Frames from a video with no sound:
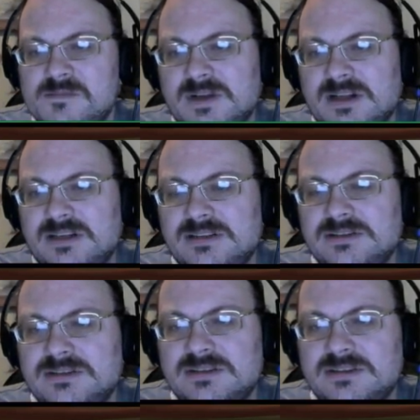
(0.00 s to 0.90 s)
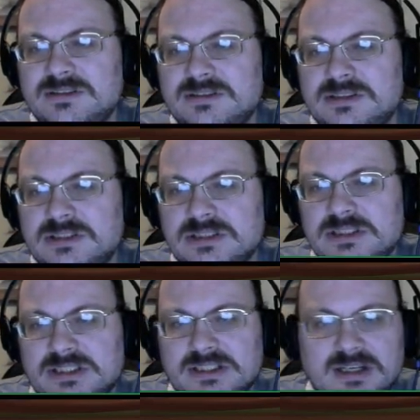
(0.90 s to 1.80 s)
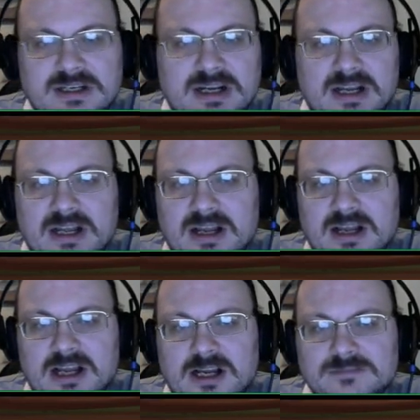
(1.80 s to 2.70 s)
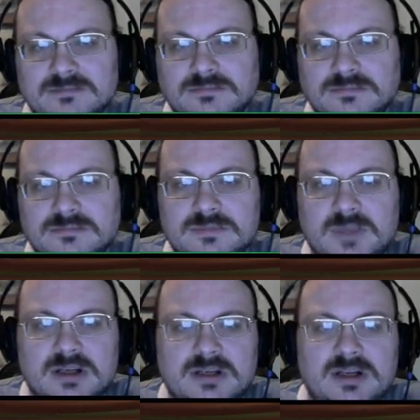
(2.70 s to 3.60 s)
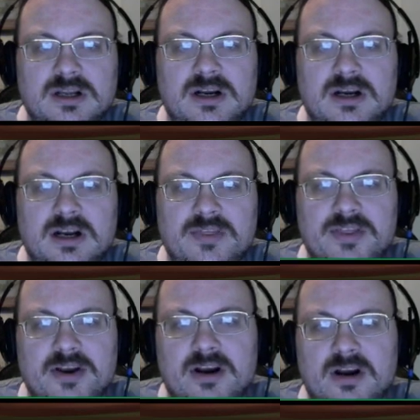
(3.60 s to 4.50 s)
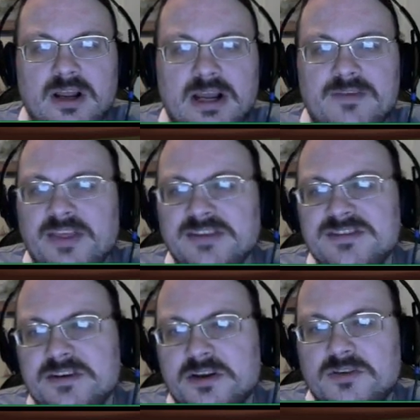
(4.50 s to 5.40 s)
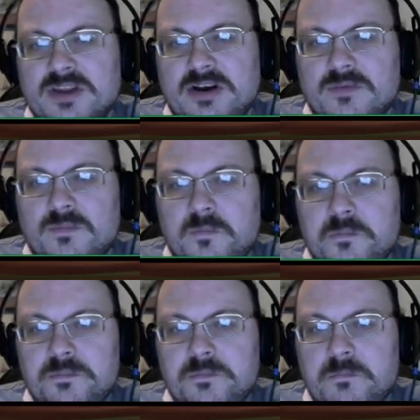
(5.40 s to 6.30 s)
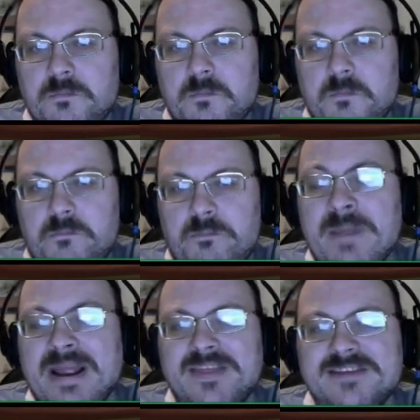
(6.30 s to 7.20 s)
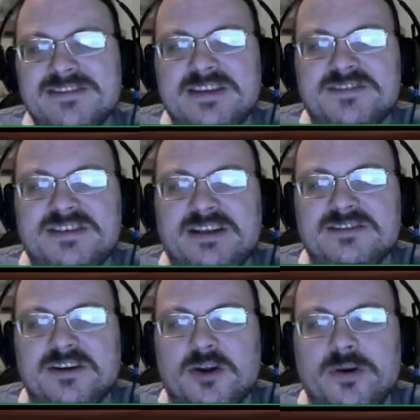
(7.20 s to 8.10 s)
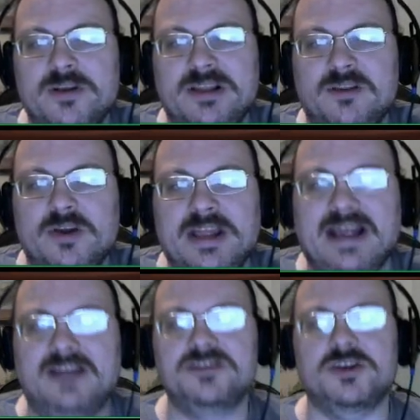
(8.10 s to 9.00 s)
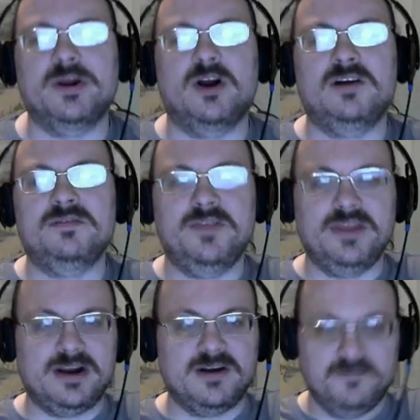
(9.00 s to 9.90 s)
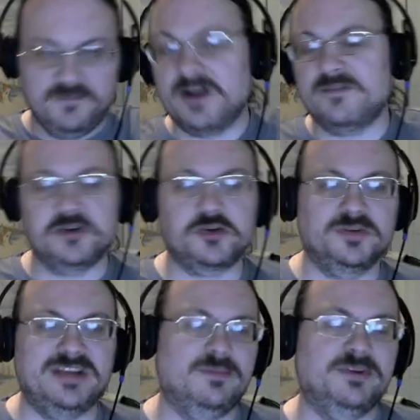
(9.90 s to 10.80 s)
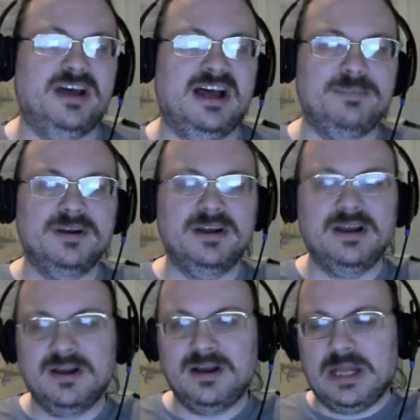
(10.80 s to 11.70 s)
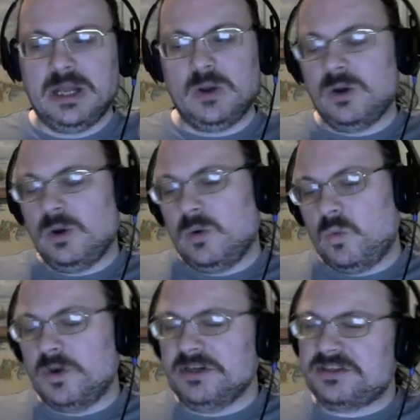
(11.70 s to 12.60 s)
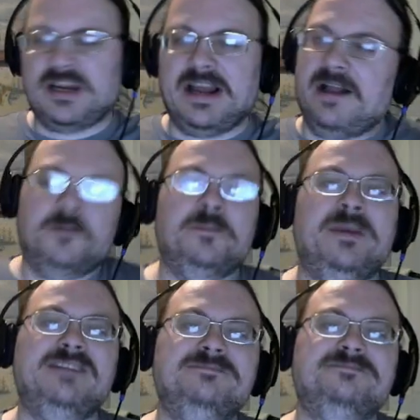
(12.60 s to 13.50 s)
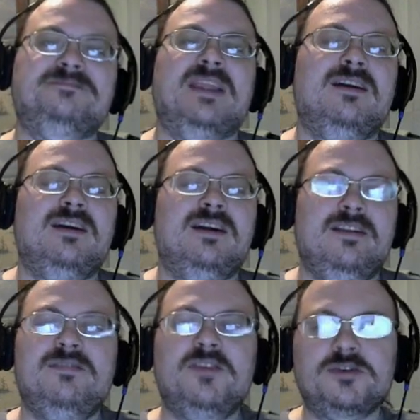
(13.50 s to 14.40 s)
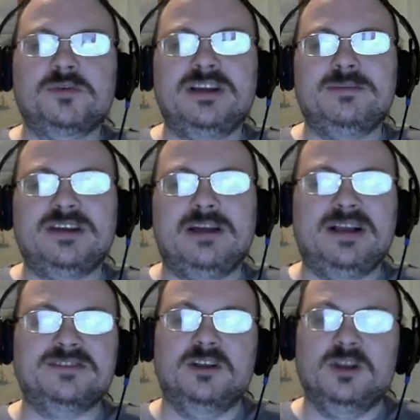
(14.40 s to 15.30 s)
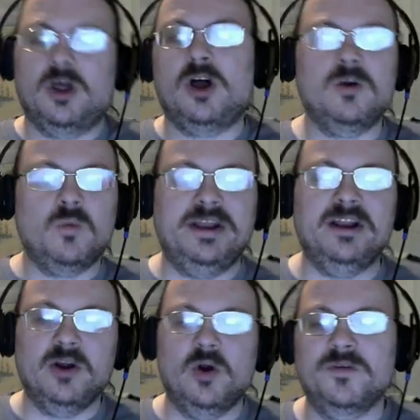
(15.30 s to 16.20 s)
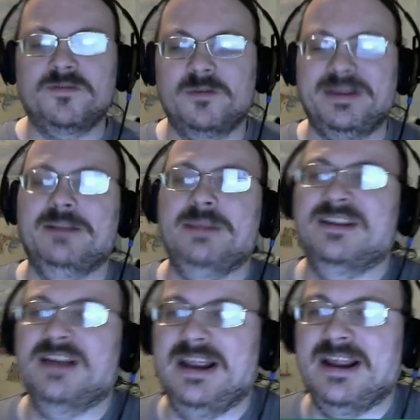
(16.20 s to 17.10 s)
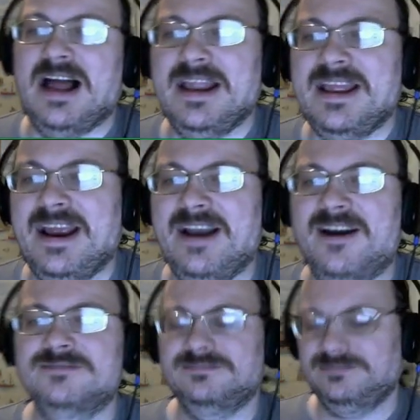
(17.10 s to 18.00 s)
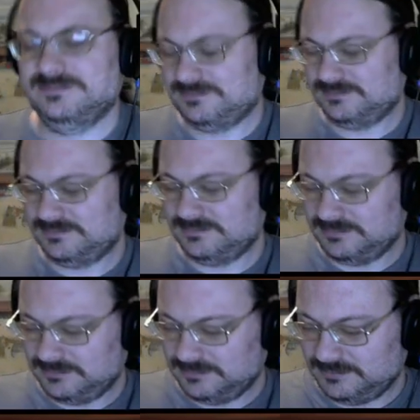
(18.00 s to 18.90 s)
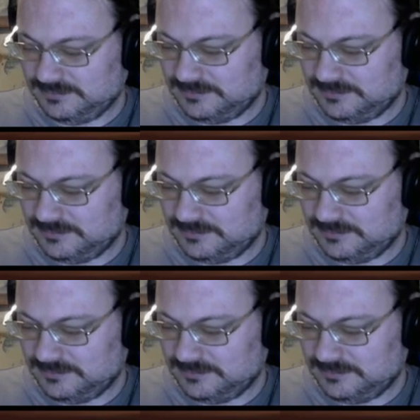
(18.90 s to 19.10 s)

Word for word: That's not too long. Yeah. And the things that they're main things that they've said is they're going to be looking at showing off their virtual tabletop, which I gotta admit, their virtual tabletop has a long way to go for me to be like I care. Zero interest in it.